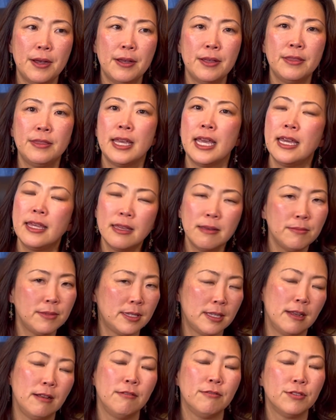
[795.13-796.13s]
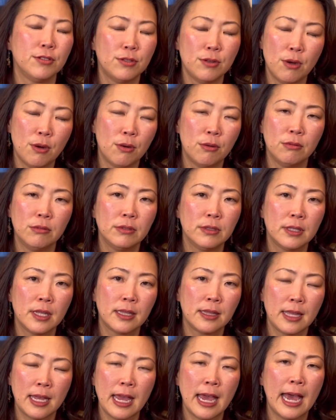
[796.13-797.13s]
they themselves know that
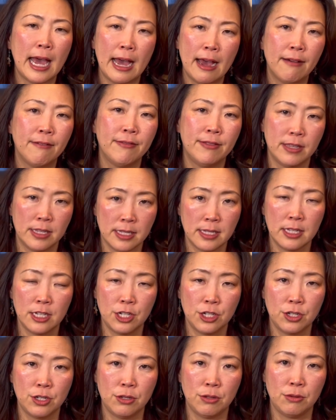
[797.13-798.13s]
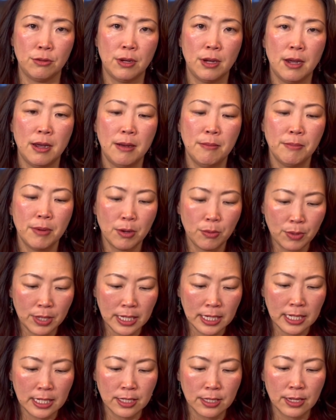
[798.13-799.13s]
they have this issue, but we
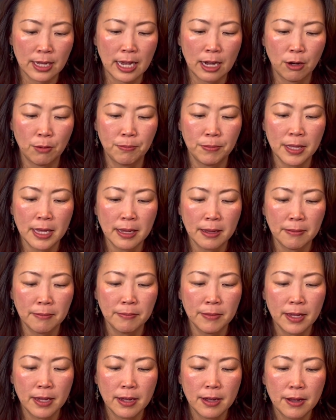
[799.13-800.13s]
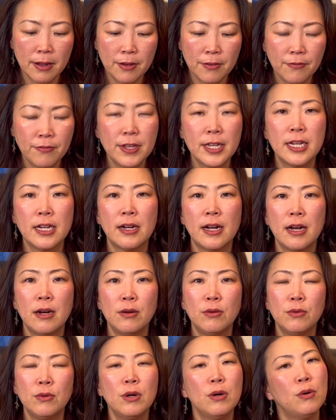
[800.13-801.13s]
need to help them figure out
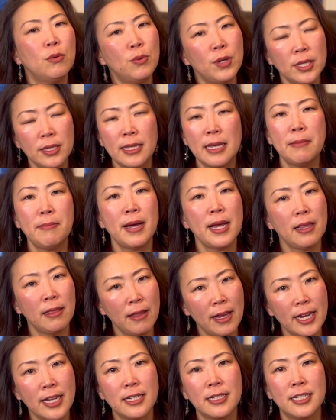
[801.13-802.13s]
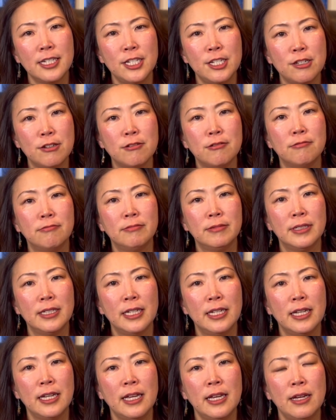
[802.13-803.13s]
what they might like to do
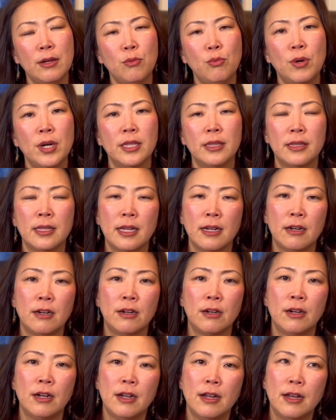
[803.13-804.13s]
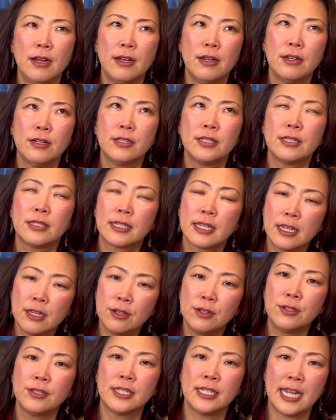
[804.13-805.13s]
and what their
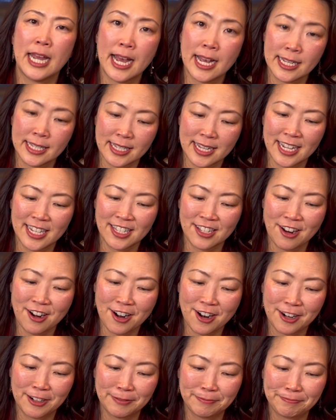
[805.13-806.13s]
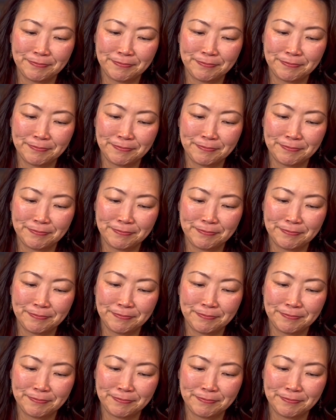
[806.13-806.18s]
skills and assets are.